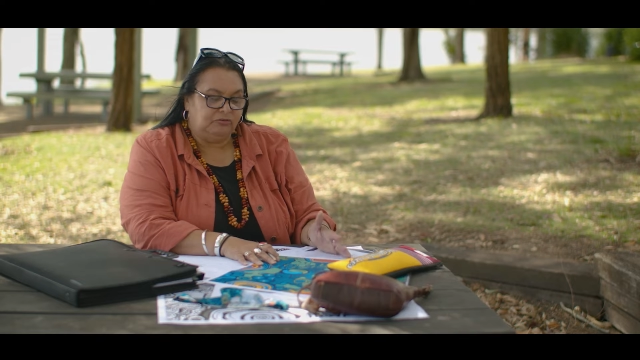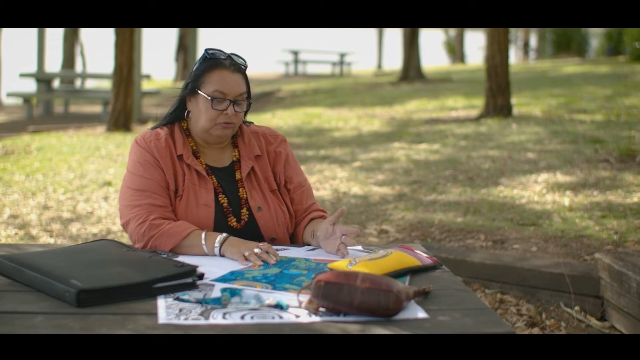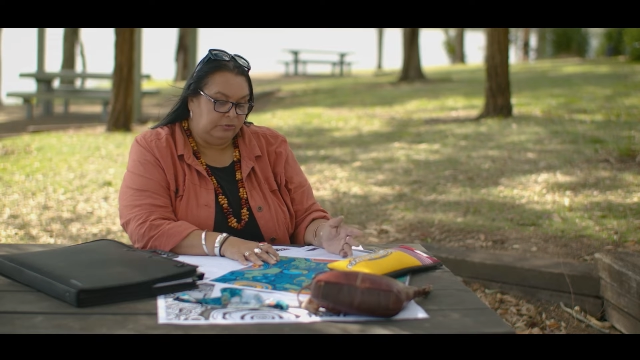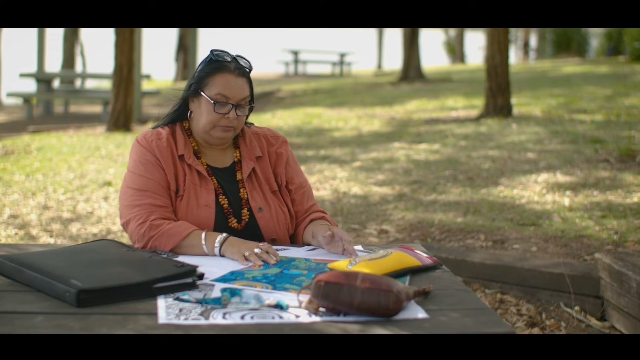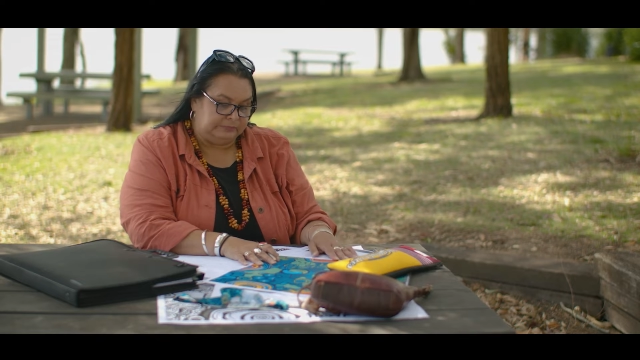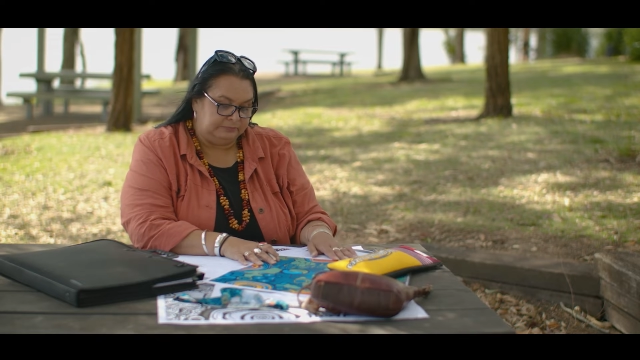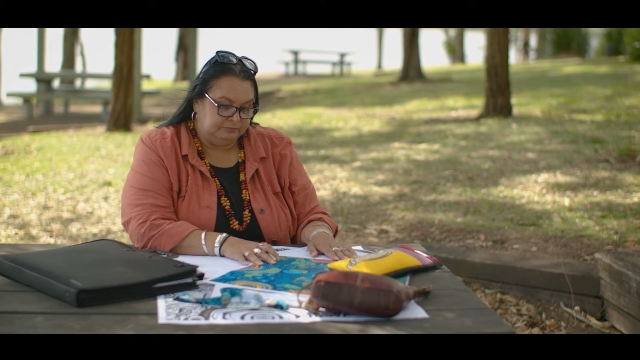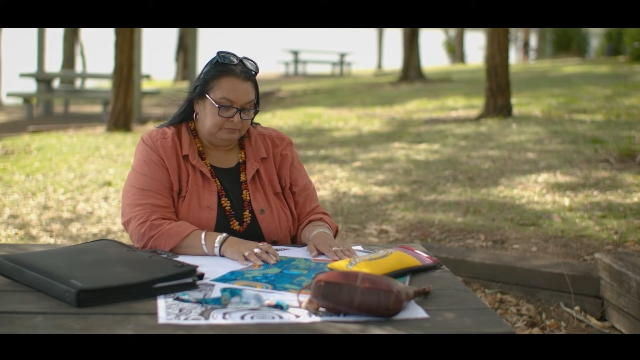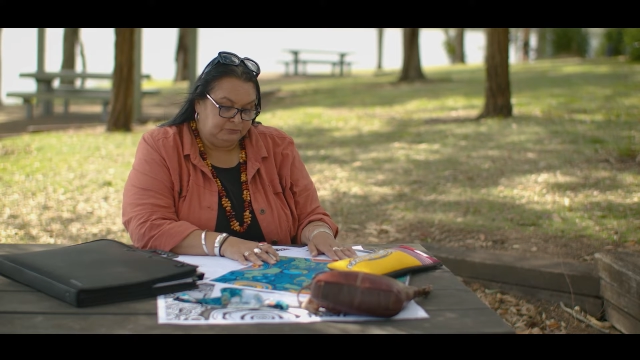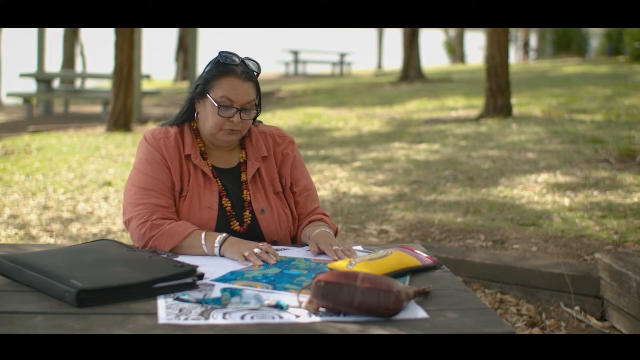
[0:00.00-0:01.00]
for
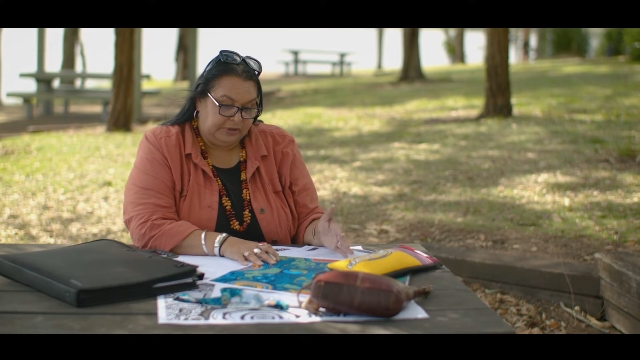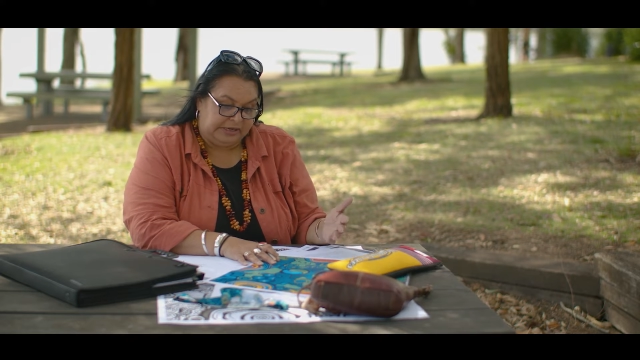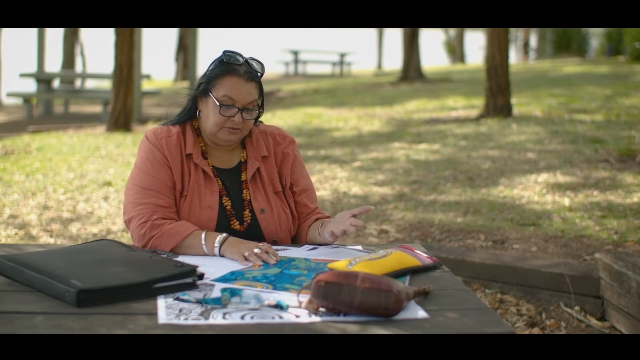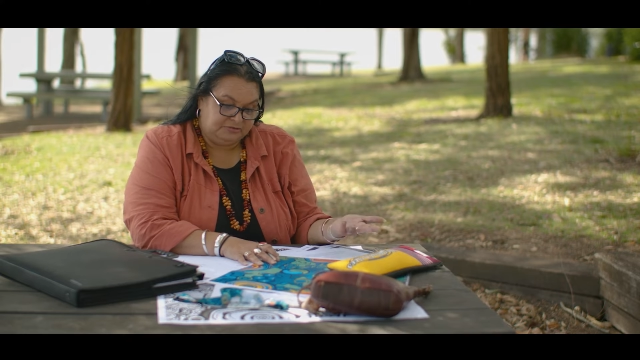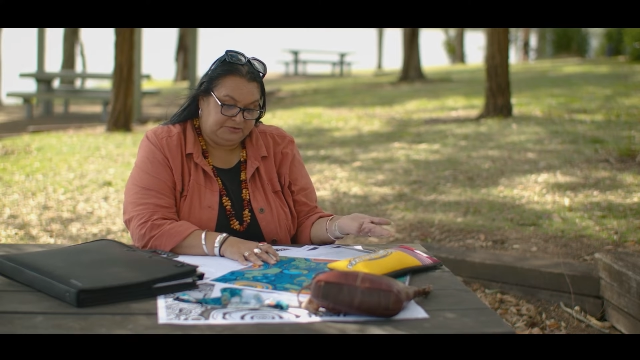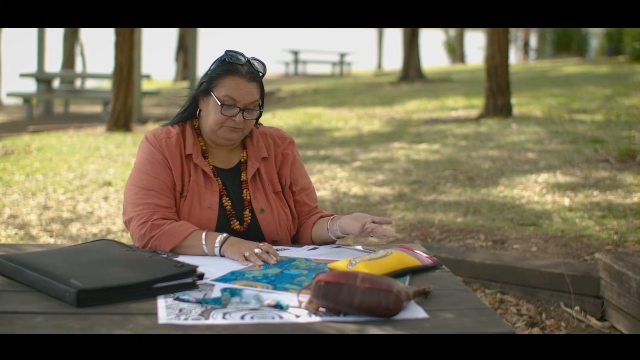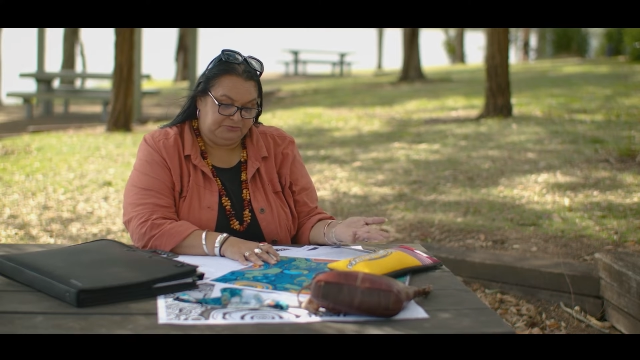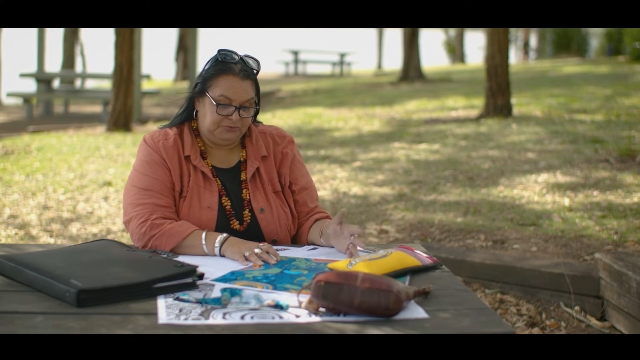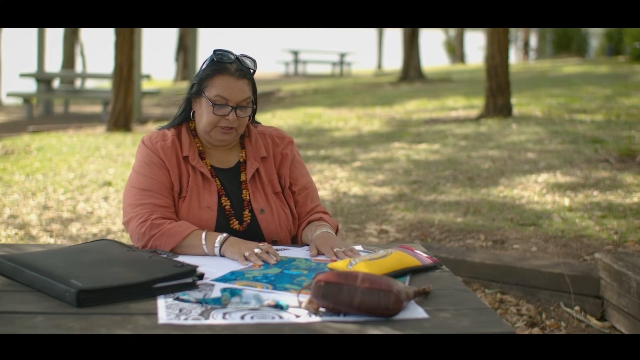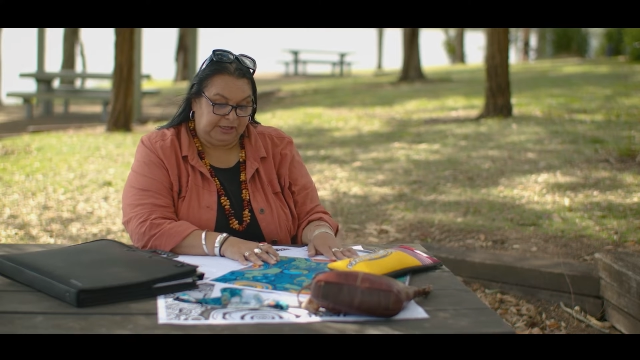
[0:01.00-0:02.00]
us
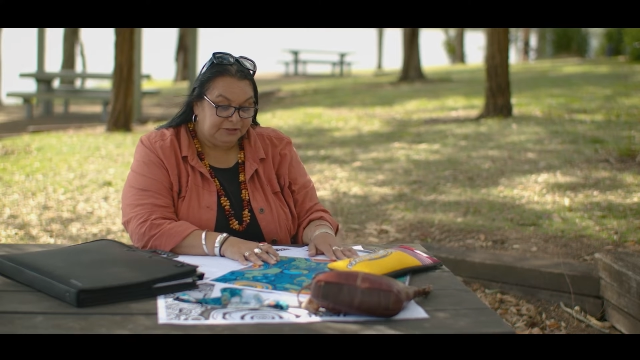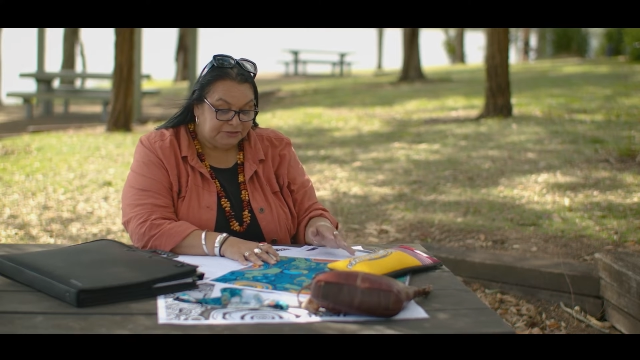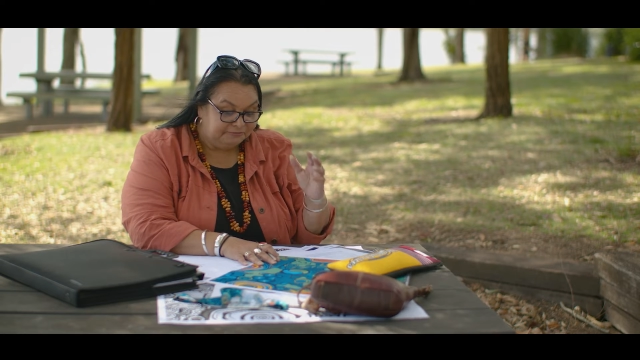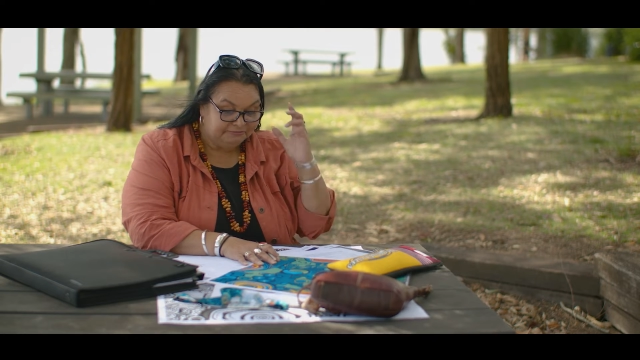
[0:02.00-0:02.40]
to eat